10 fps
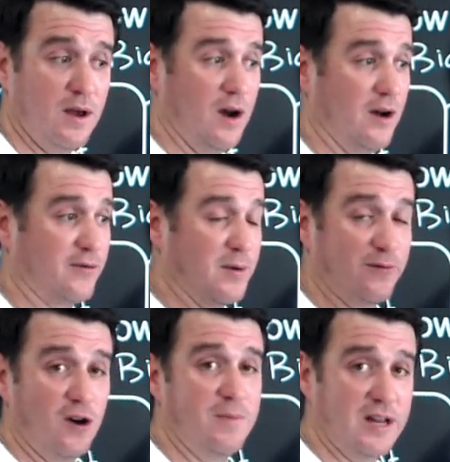from the
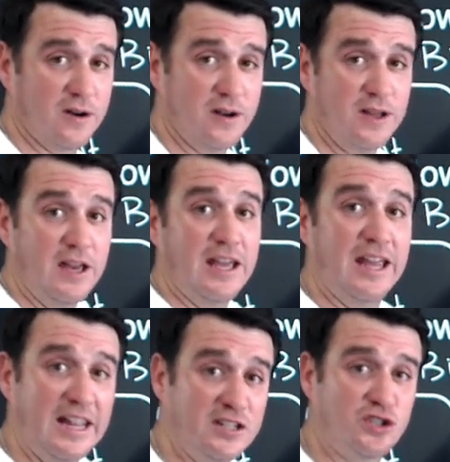flow meter,
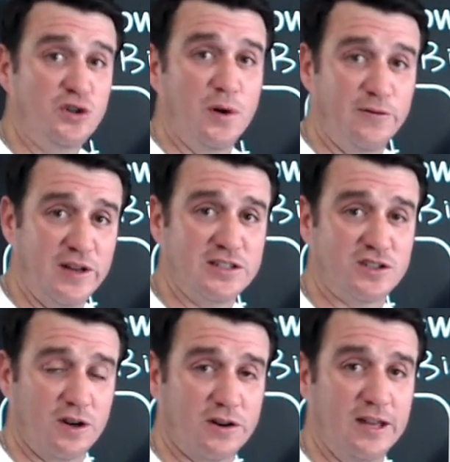into a vent
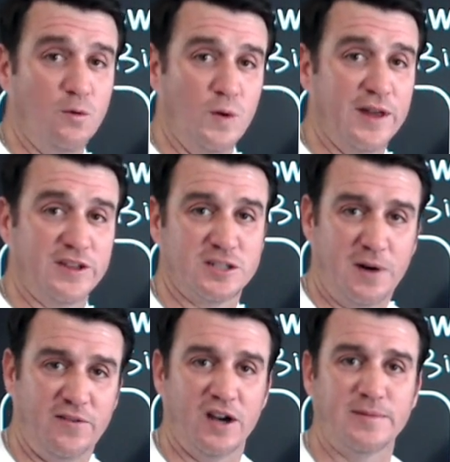circuit with a
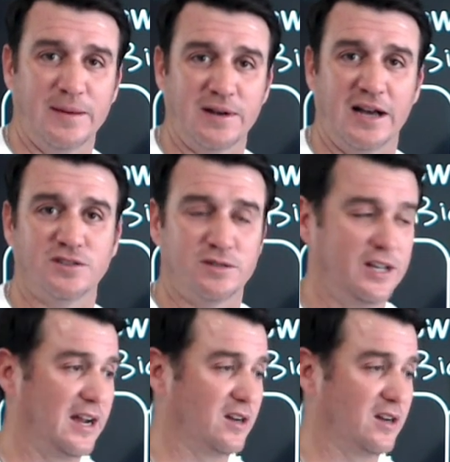small volume nebulizer to